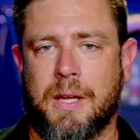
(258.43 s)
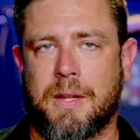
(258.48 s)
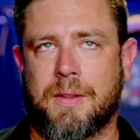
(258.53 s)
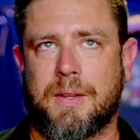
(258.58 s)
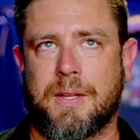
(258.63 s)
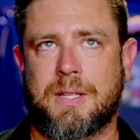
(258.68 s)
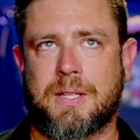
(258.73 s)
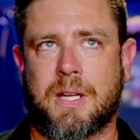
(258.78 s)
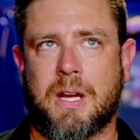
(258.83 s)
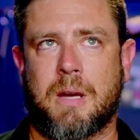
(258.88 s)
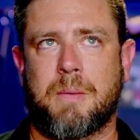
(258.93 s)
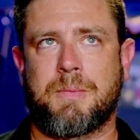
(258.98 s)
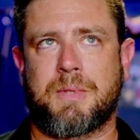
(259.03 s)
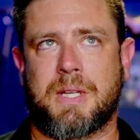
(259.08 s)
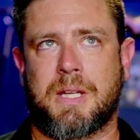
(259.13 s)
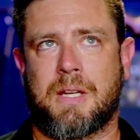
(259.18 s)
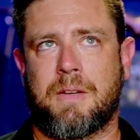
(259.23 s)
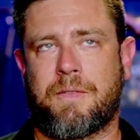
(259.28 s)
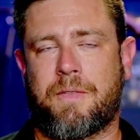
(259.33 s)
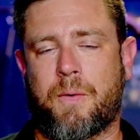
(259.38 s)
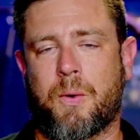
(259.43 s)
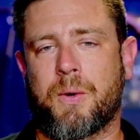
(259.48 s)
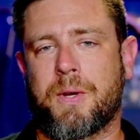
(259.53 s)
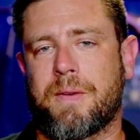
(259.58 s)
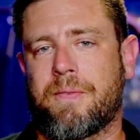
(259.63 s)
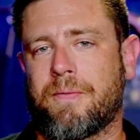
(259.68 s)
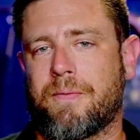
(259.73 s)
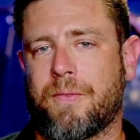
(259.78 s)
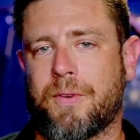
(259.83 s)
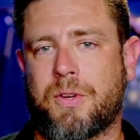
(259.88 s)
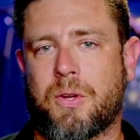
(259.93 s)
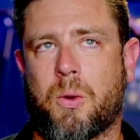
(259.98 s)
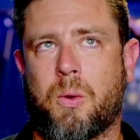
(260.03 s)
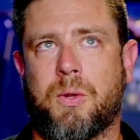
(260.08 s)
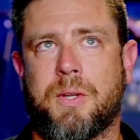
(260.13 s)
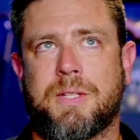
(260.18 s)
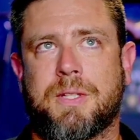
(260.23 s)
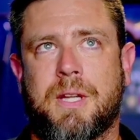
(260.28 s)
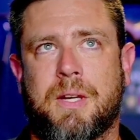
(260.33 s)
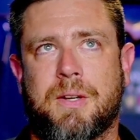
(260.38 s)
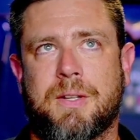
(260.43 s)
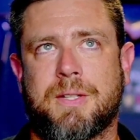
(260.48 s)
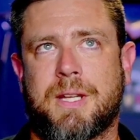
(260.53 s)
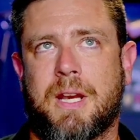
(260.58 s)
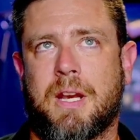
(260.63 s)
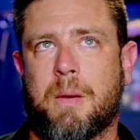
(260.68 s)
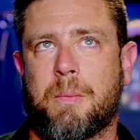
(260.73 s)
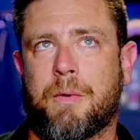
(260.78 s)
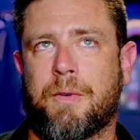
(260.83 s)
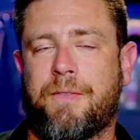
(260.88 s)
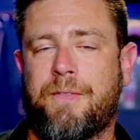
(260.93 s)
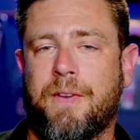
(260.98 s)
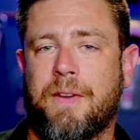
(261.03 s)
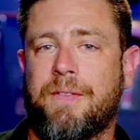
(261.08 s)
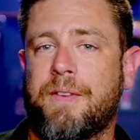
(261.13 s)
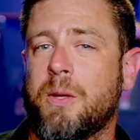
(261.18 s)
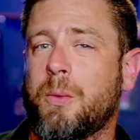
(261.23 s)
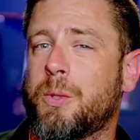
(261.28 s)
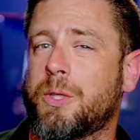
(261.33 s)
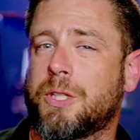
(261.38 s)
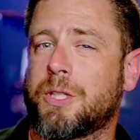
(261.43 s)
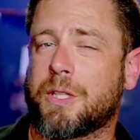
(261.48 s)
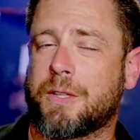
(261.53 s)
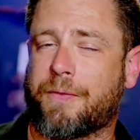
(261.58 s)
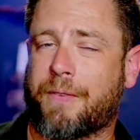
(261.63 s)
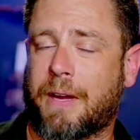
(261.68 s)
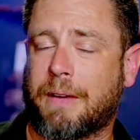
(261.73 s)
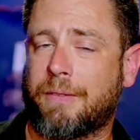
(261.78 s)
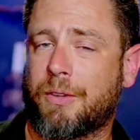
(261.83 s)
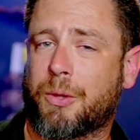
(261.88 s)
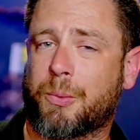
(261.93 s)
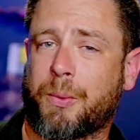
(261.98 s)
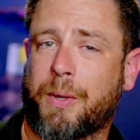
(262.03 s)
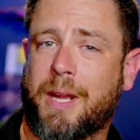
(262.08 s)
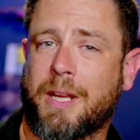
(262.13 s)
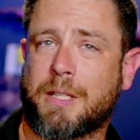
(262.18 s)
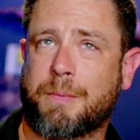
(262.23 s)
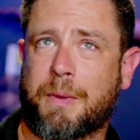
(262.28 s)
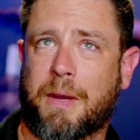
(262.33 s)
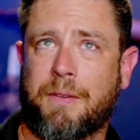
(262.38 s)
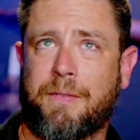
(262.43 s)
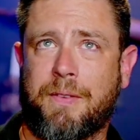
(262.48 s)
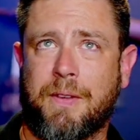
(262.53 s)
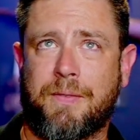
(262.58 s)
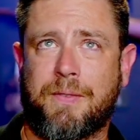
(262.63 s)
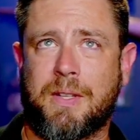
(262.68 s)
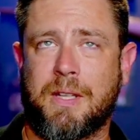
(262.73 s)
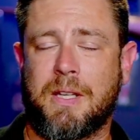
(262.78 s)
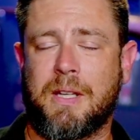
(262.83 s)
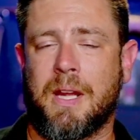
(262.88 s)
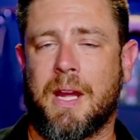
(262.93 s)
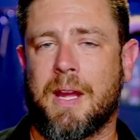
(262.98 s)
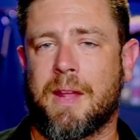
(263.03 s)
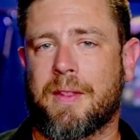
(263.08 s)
This comes in 4 different vitolas. There is a number 50, which is a 5 3/8 by 50.